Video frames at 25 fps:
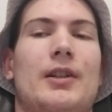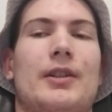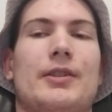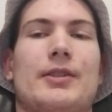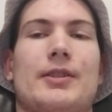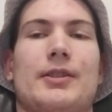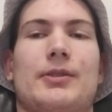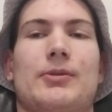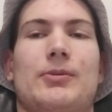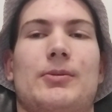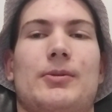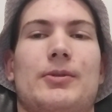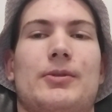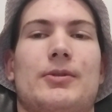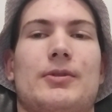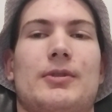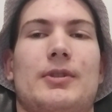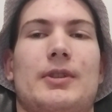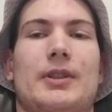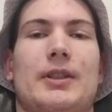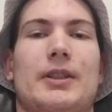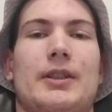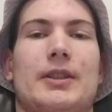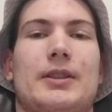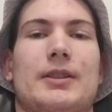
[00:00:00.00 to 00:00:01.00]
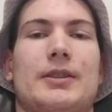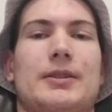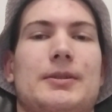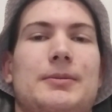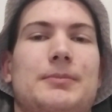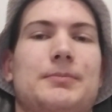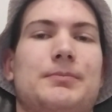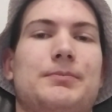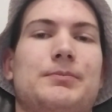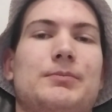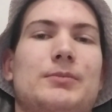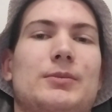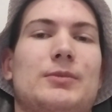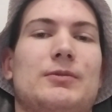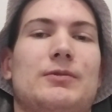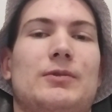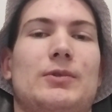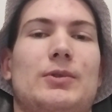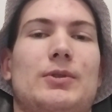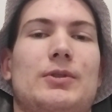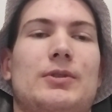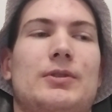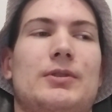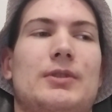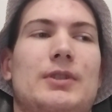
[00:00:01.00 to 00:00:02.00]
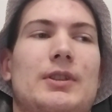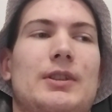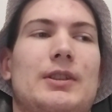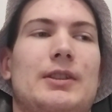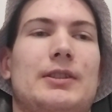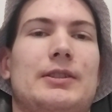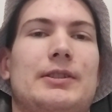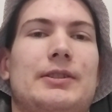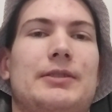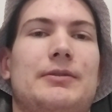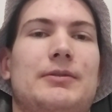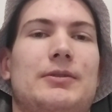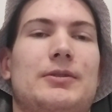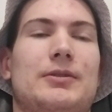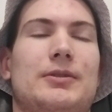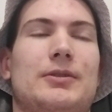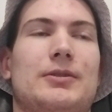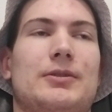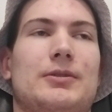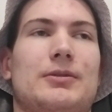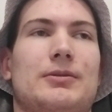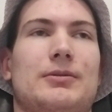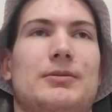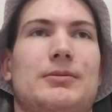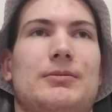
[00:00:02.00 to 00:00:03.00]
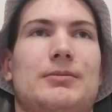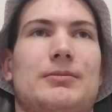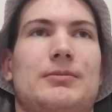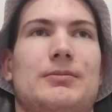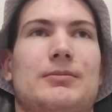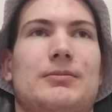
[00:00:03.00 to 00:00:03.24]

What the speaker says: Just want to like move on, I guess, to